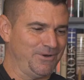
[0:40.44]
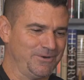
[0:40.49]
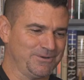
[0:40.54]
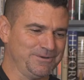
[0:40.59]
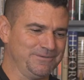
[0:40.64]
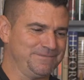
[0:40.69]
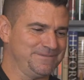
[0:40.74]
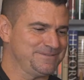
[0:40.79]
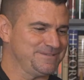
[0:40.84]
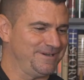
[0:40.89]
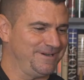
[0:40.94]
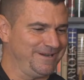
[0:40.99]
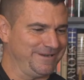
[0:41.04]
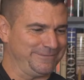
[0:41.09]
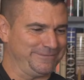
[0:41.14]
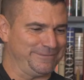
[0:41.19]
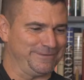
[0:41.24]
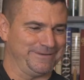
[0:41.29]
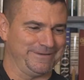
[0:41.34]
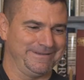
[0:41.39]
Local
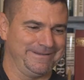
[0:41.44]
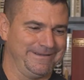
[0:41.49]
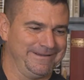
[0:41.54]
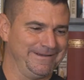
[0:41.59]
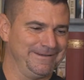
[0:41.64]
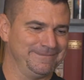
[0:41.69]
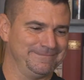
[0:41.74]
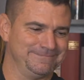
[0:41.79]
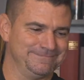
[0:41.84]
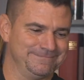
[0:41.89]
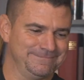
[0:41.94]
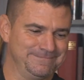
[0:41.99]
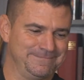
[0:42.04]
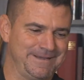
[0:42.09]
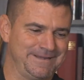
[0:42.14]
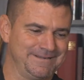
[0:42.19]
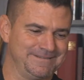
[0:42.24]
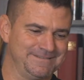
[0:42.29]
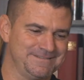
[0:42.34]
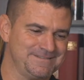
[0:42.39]
photographer, yeah.
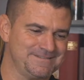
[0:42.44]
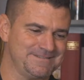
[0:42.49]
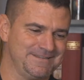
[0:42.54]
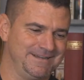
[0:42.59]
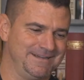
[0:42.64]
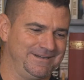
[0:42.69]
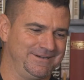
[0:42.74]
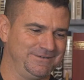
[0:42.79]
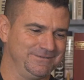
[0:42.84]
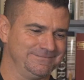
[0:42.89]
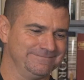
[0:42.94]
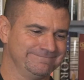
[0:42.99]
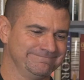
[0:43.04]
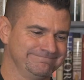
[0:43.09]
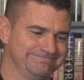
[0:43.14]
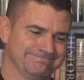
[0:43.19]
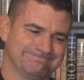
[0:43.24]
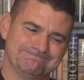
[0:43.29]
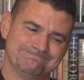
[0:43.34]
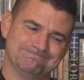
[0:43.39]
Been in this town
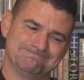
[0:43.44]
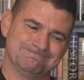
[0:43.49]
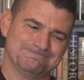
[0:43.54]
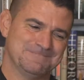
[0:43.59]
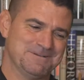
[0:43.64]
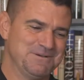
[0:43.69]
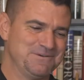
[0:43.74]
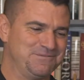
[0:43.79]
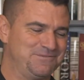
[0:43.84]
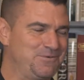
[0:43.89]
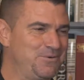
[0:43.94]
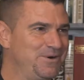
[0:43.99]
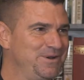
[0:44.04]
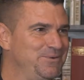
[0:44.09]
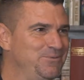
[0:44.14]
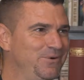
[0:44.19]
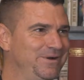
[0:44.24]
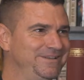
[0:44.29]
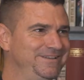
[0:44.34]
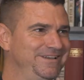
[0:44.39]

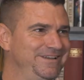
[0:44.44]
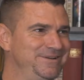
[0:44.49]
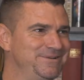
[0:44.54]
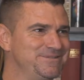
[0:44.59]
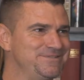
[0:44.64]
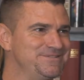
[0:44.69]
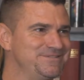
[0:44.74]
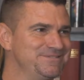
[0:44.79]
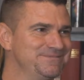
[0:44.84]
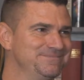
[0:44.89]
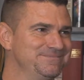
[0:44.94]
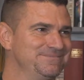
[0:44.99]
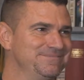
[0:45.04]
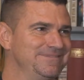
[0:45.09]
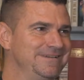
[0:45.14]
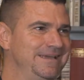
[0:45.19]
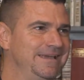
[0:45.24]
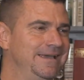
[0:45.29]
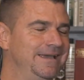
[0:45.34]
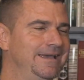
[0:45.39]
41 years,
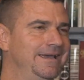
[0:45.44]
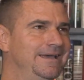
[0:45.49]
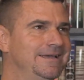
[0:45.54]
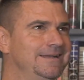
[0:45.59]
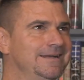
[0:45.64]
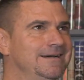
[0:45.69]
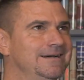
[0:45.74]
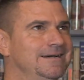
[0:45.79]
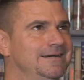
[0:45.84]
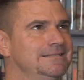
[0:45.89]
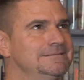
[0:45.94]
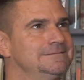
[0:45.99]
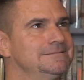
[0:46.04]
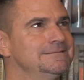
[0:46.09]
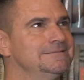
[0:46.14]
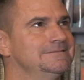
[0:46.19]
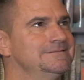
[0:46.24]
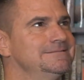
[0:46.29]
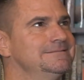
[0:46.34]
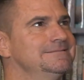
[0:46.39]
and
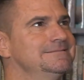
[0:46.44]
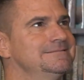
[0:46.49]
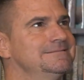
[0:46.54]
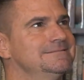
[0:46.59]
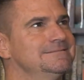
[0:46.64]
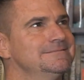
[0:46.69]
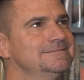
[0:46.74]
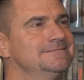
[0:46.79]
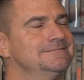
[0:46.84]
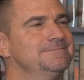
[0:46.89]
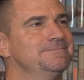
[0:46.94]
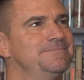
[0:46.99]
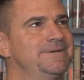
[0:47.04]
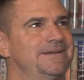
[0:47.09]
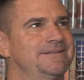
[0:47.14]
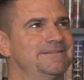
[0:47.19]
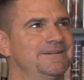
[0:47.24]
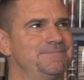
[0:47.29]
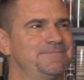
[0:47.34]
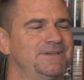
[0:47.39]

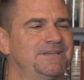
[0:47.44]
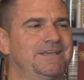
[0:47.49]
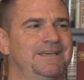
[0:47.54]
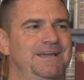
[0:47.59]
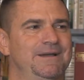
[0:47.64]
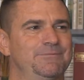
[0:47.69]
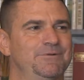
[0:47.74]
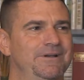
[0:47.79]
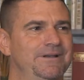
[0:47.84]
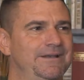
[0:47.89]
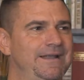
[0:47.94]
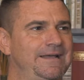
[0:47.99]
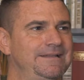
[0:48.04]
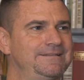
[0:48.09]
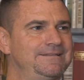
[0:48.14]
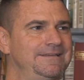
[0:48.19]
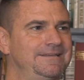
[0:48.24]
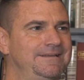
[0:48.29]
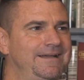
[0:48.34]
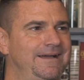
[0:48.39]
picked up the camera in
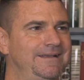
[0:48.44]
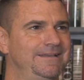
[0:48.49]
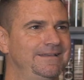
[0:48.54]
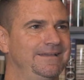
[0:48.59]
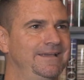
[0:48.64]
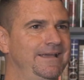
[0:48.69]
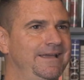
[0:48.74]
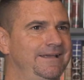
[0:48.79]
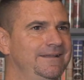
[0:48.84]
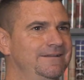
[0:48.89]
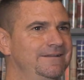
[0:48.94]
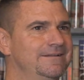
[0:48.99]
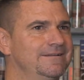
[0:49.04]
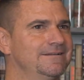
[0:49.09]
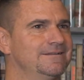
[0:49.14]
1998.